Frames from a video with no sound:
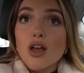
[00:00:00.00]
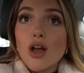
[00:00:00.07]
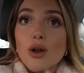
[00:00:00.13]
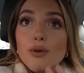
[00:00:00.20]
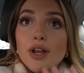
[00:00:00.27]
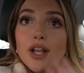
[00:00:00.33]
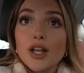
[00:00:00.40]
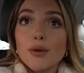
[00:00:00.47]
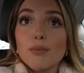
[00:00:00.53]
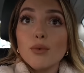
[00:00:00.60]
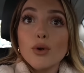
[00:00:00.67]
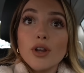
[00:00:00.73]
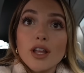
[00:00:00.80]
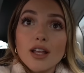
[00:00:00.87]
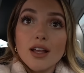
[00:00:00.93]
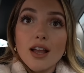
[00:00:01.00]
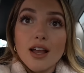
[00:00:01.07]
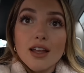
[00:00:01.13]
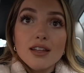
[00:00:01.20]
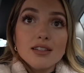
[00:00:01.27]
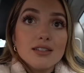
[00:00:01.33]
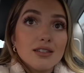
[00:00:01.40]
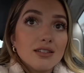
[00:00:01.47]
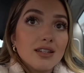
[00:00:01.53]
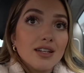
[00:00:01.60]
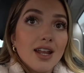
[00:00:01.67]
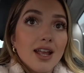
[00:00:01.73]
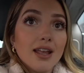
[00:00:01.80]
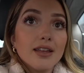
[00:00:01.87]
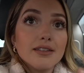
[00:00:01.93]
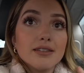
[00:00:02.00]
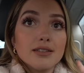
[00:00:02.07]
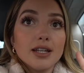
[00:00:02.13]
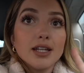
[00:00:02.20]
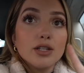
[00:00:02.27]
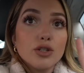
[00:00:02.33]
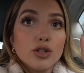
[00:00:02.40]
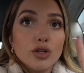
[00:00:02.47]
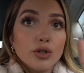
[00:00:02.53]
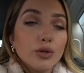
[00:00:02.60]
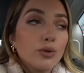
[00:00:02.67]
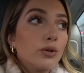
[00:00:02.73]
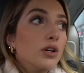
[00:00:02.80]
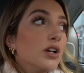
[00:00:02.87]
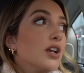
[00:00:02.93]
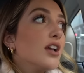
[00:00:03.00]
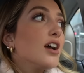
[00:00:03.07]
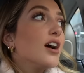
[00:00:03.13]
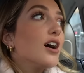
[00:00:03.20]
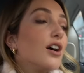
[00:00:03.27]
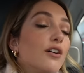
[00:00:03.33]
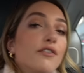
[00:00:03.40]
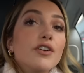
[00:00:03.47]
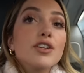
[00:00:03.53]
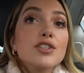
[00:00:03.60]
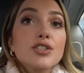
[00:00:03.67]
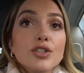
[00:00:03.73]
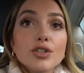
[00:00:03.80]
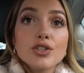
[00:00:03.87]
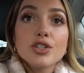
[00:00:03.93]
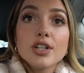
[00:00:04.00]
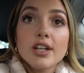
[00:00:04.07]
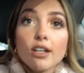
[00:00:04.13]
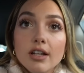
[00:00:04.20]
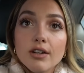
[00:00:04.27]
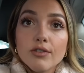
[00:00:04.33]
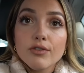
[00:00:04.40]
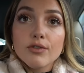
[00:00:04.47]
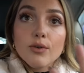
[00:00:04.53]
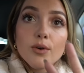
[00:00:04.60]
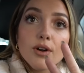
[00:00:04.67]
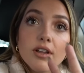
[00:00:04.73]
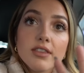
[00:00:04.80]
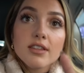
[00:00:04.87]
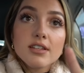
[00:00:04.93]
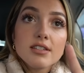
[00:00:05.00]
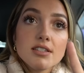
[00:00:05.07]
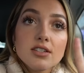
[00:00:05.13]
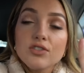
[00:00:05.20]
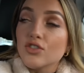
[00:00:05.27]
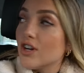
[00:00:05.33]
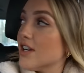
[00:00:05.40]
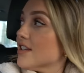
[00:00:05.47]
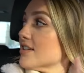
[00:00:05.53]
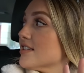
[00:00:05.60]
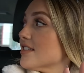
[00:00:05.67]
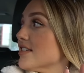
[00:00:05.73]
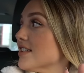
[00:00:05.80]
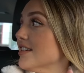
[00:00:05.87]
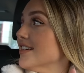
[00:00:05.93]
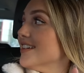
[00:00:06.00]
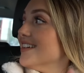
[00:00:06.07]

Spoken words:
All right, good morning, guys. Today is day two of searching for this dress.